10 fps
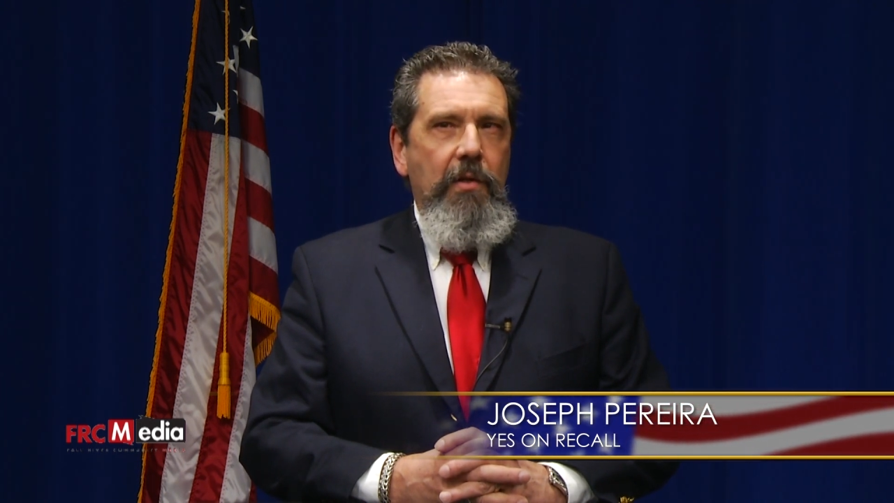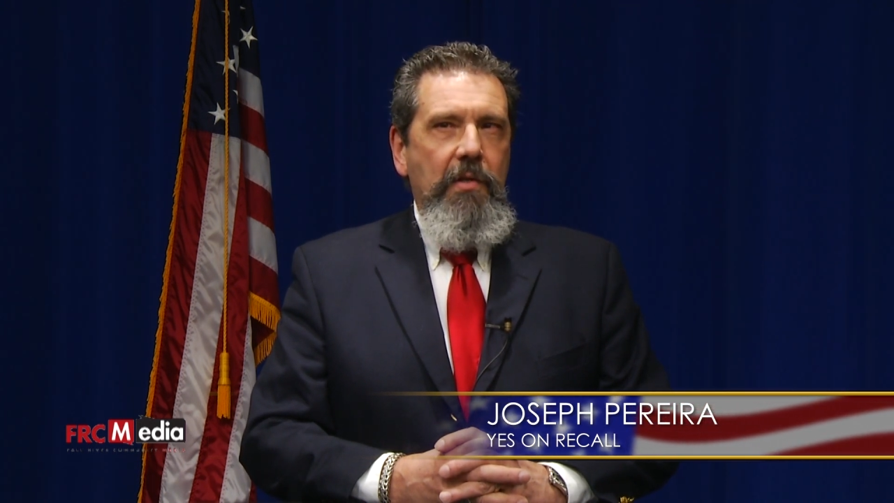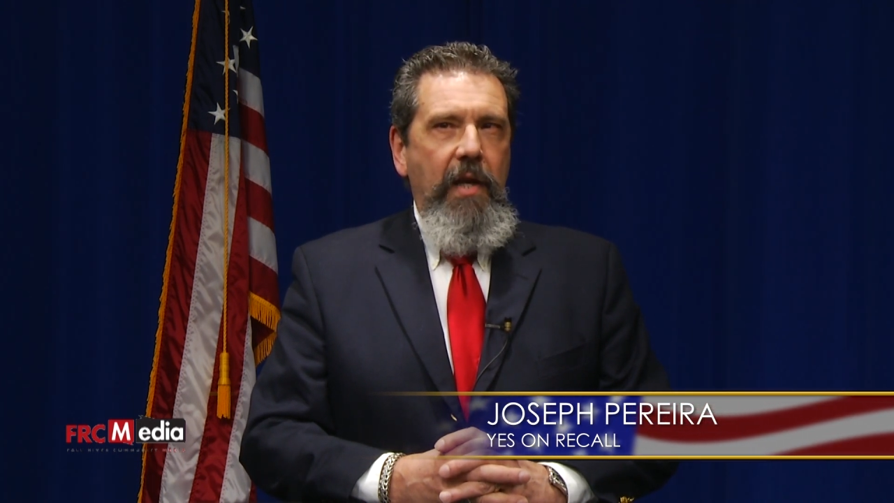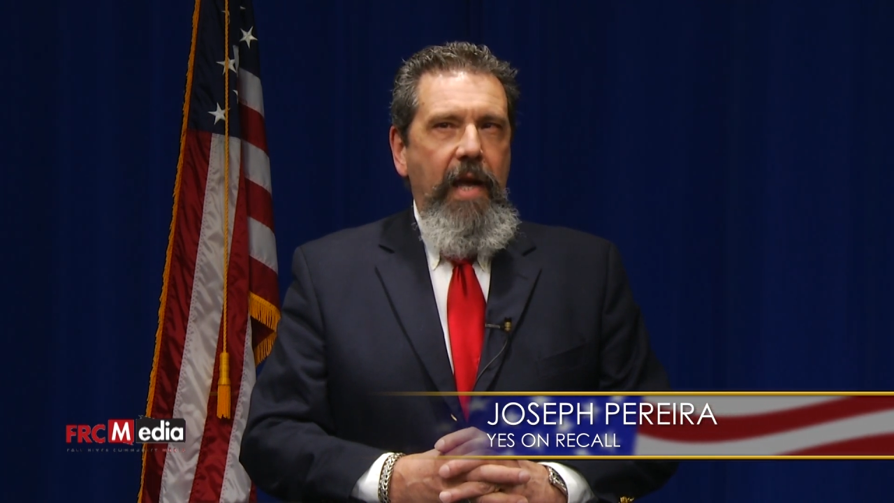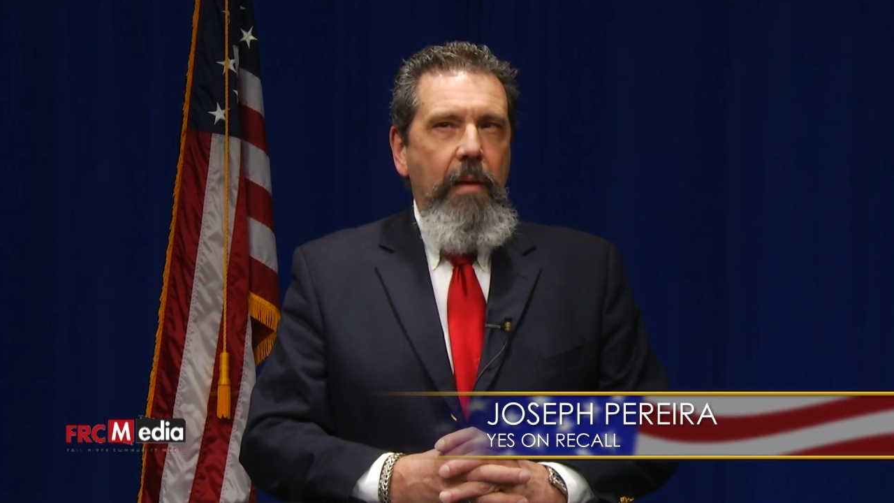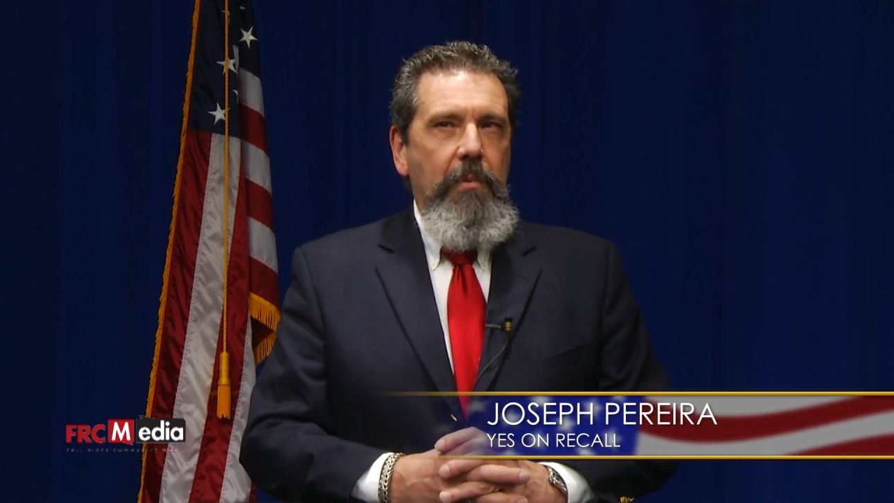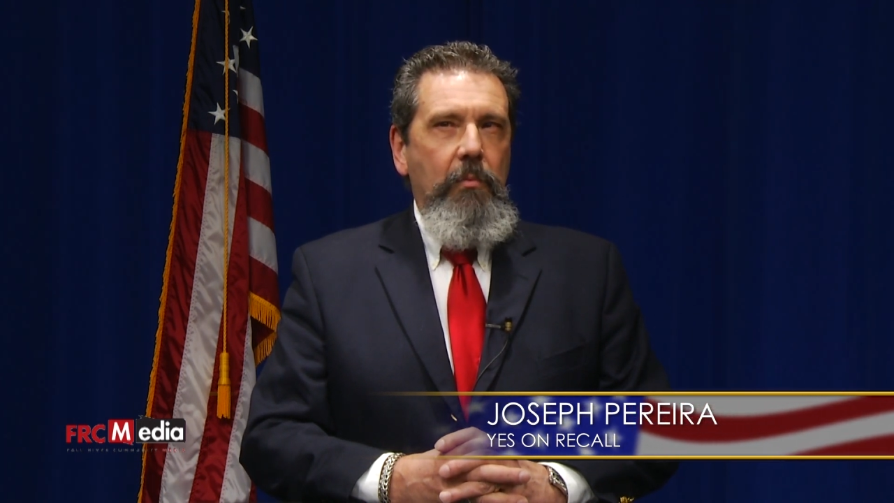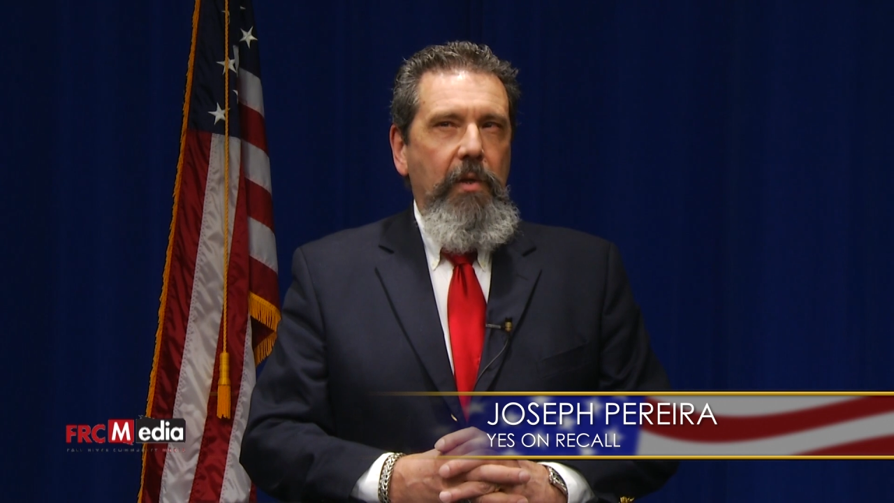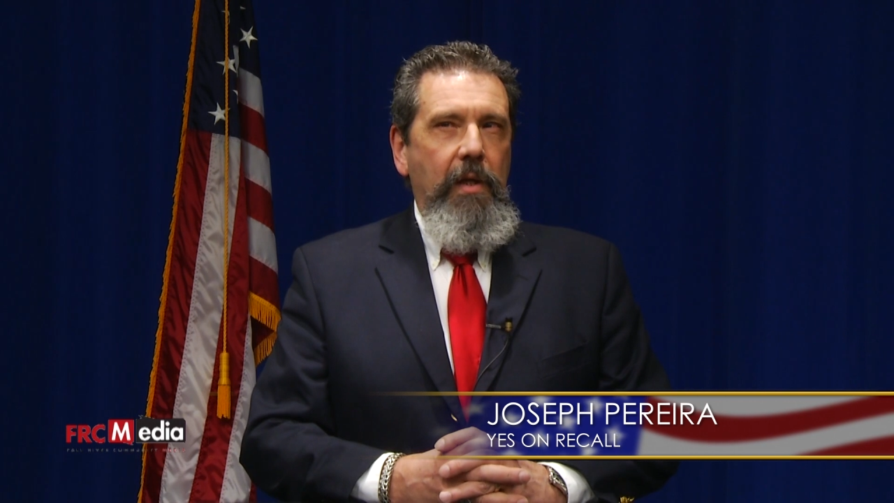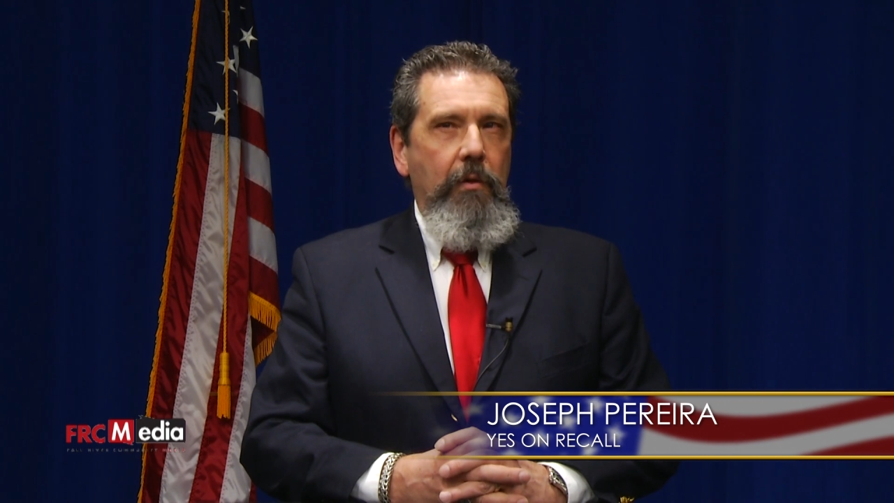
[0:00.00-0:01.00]
just
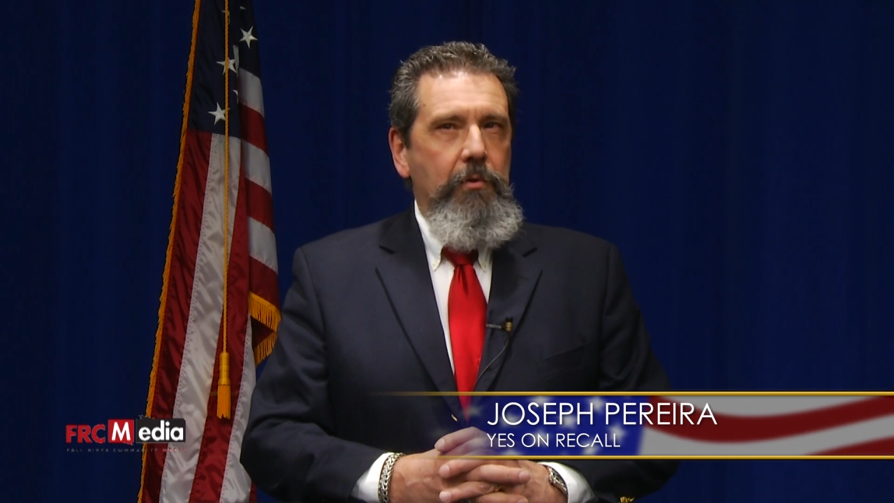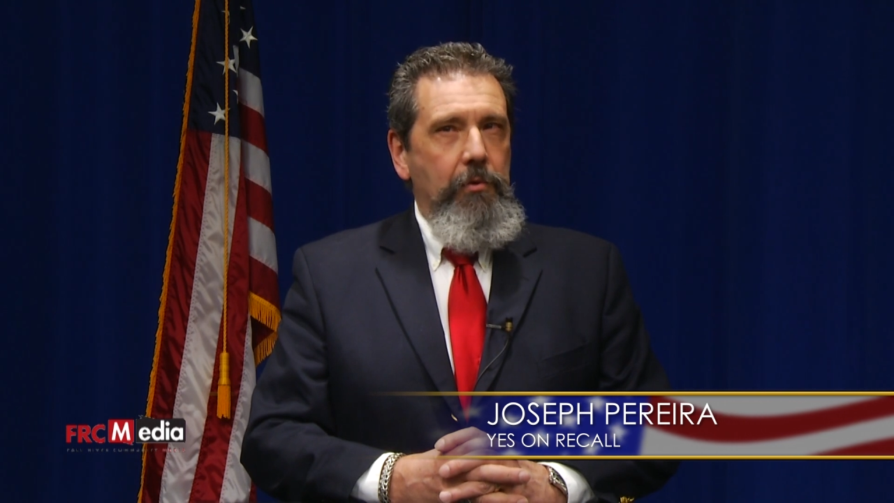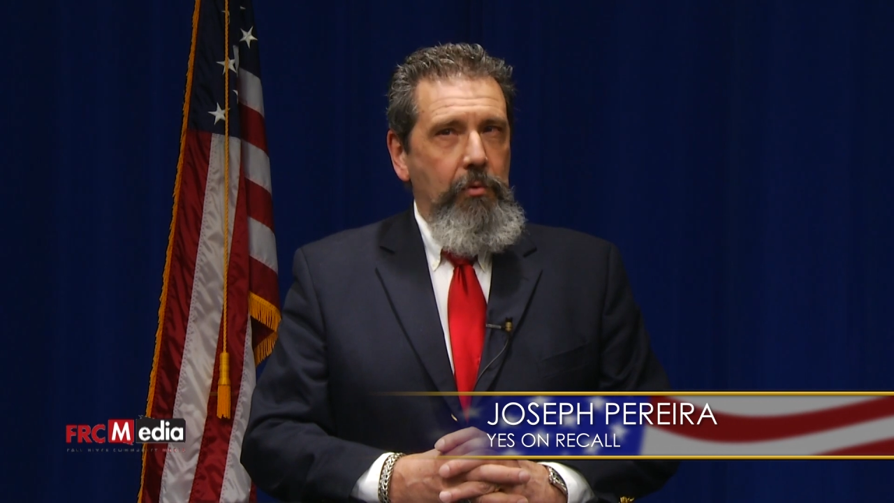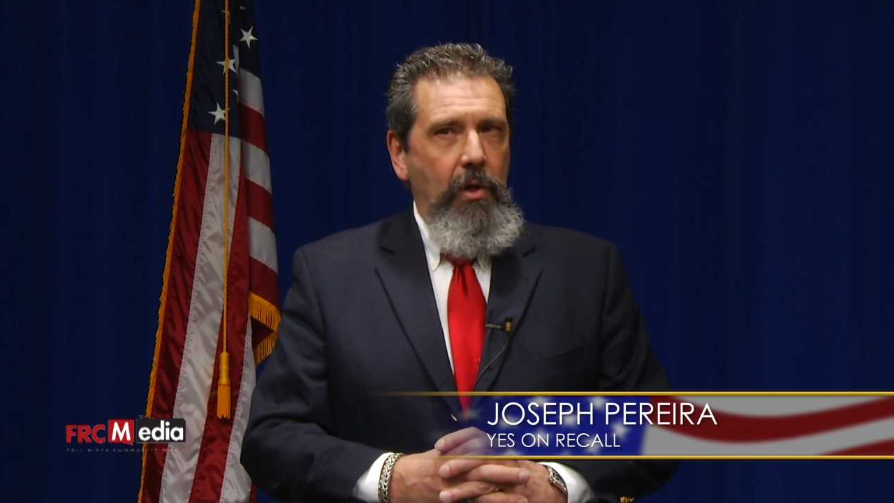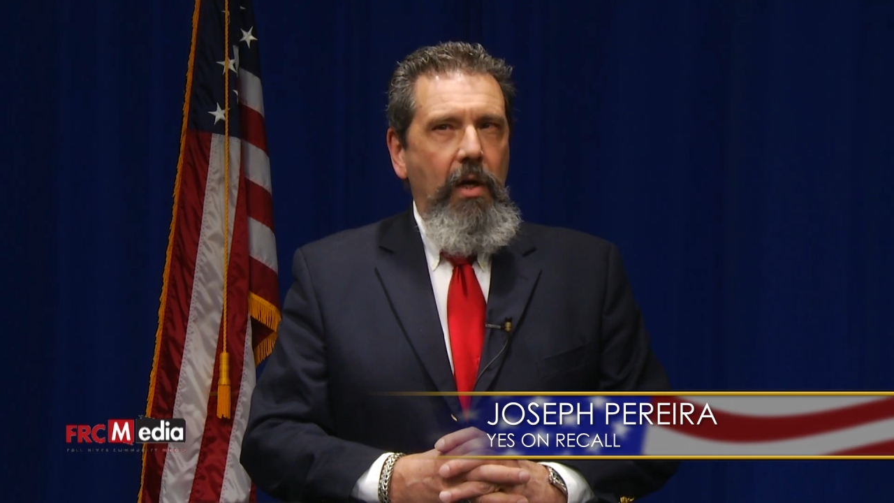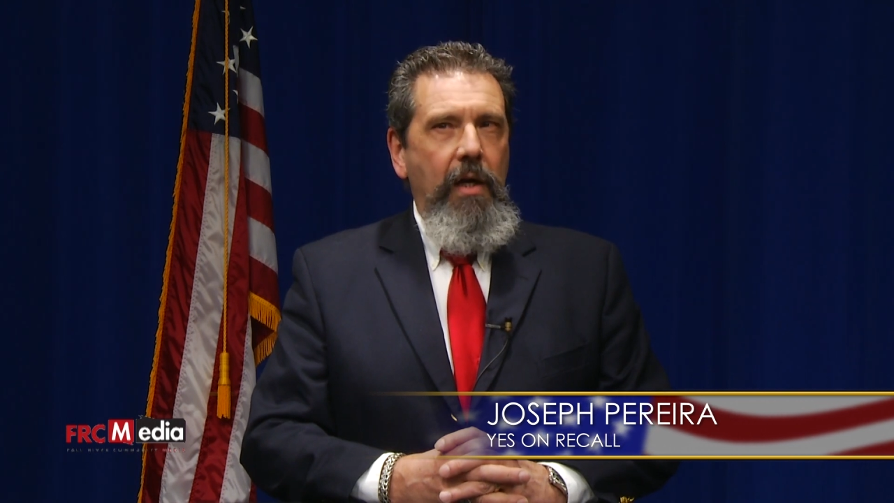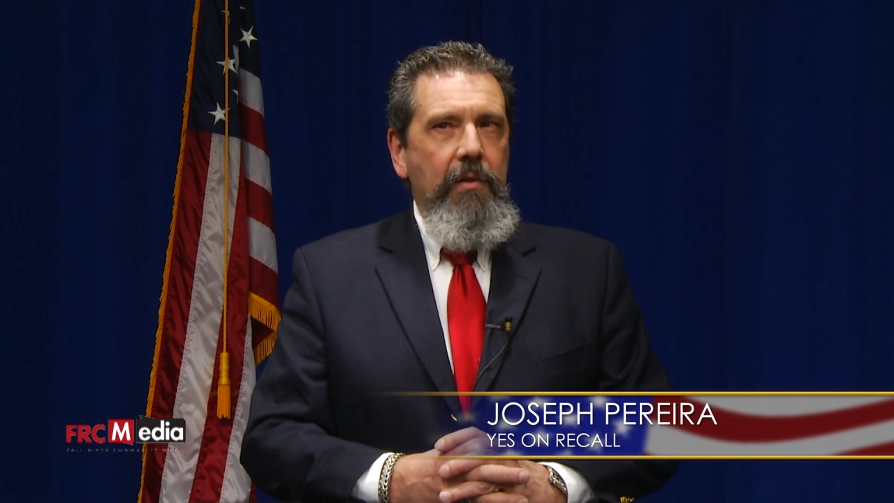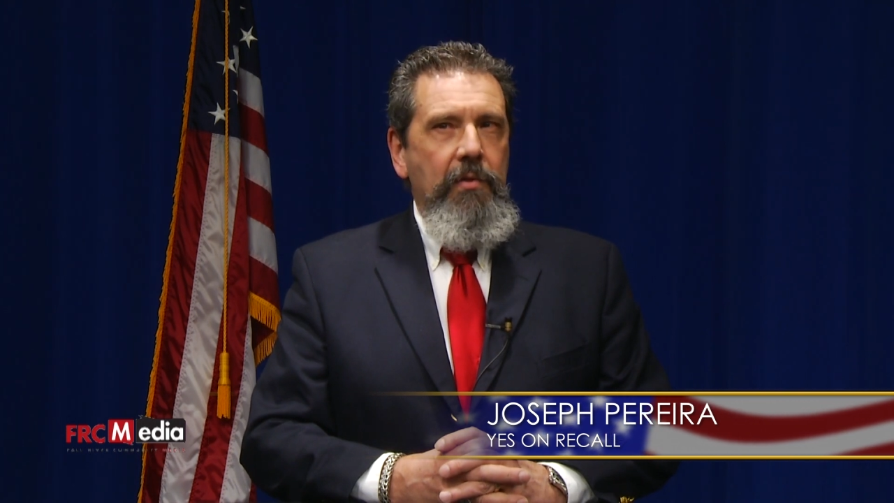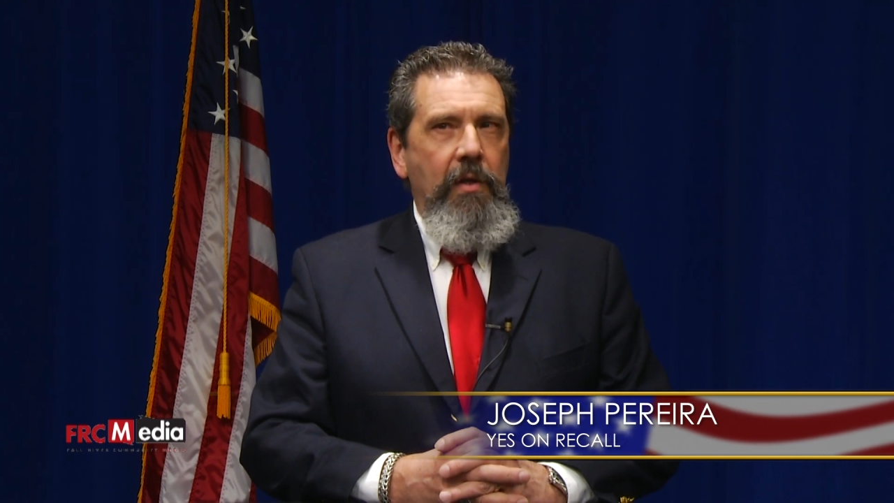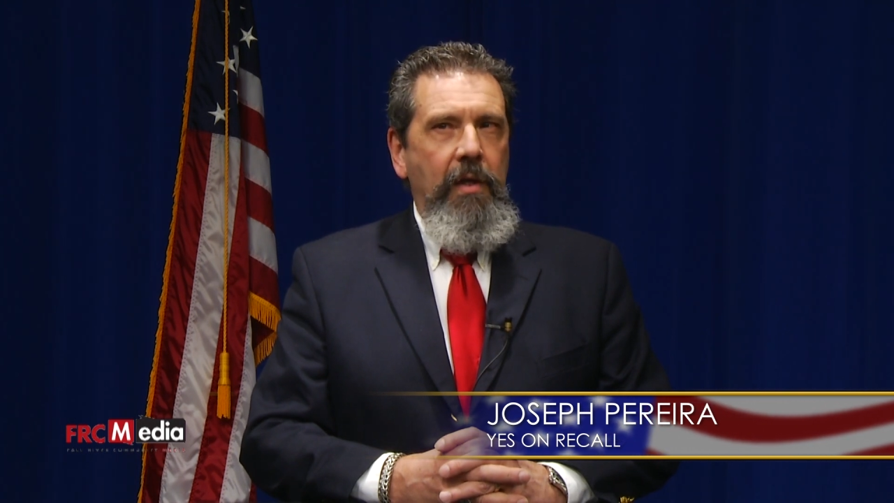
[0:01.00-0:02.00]
happen without due
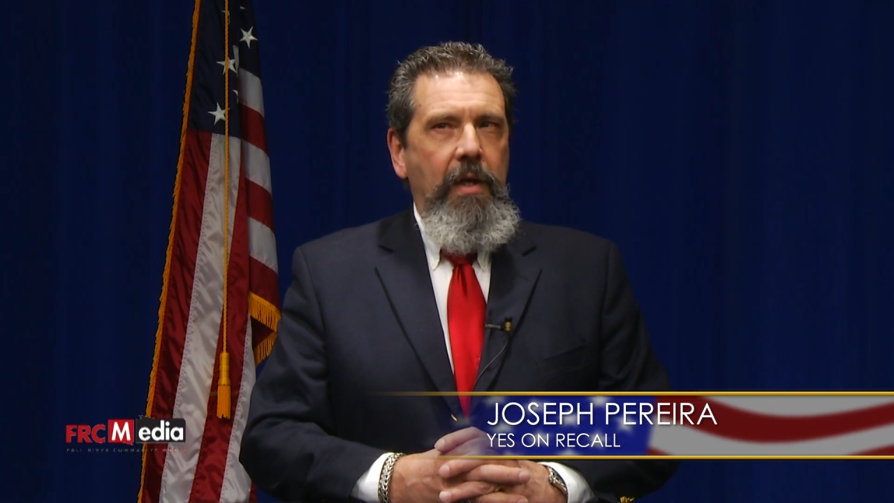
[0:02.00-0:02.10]
cause